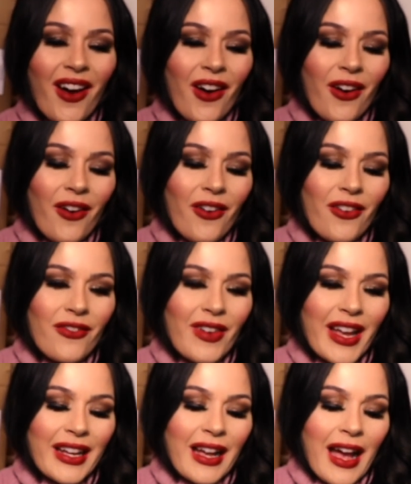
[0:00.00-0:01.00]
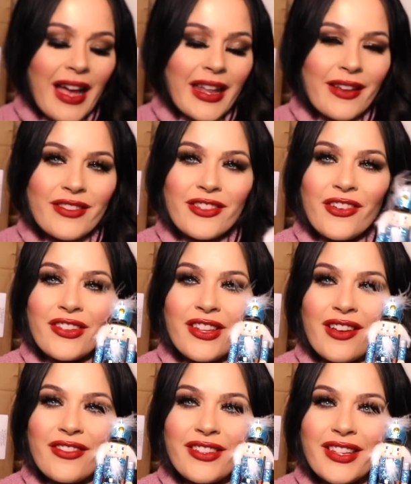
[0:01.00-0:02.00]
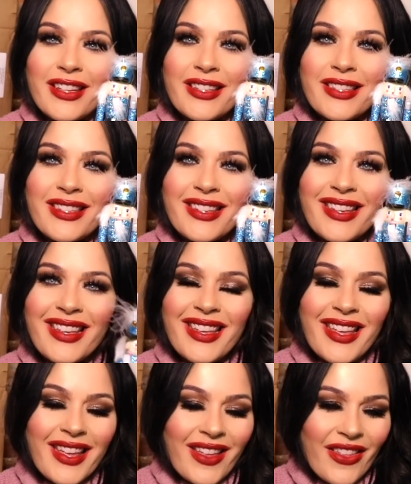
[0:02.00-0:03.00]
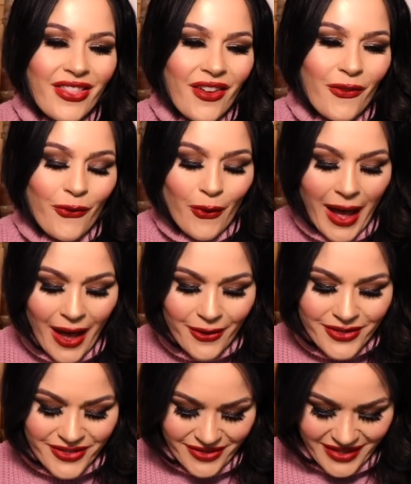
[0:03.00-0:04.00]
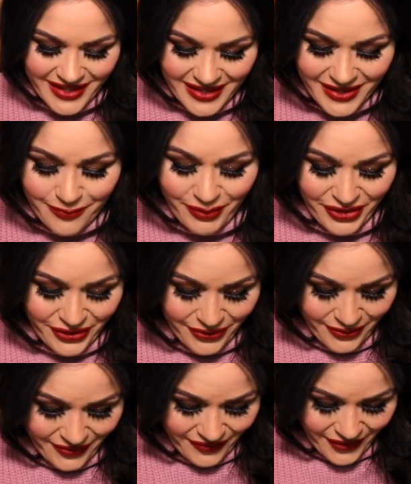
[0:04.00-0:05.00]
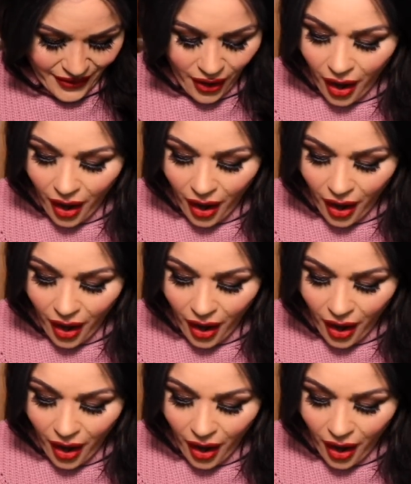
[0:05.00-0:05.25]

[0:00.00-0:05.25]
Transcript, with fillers: Oh my god, I'm so in love with this. Wow, this is beautiful.